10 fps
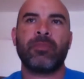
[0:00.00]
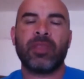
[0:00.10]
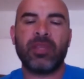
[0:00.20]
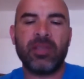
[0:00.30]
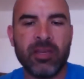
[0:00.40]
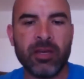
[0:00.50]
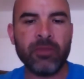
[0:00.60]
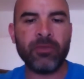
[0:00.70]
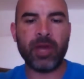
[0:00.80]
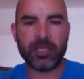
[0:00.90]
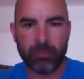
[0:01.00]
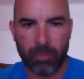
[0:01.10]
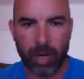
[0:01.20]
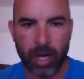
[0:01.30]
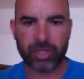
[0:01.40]
give as
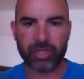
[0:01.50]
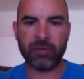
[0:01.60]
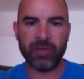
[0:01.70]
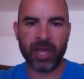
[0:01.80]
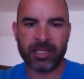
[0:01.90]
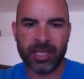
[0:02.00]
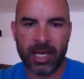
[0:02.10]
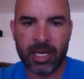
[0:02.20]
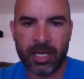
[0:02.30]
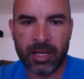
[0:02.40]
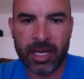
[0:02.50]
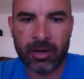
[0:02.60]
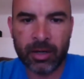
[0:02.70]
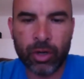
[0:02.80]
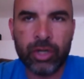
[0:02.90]
much of that data,
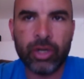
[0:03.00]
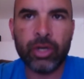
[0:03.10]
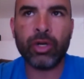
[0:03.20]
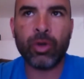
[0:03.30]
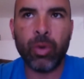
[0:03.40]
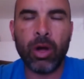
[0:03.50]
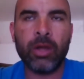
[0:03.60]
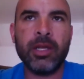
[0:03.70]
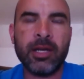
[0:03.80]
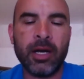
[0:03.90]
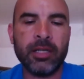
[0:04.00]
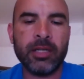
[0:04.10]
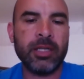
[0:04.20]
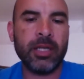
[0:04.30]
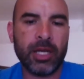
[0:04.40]
that good quality
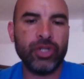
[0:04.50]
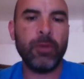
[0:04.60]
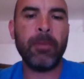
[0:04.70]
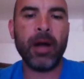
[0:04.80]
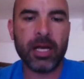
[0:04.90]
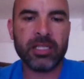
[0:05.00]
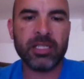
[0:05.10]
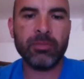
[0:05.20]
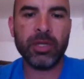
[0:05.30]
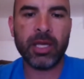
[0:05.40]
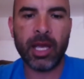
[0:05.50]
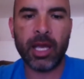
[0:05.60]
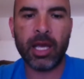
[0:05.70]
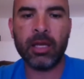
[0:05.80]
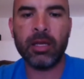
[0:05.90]
content, as you possibly
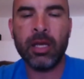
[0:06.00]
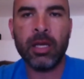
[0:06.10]
can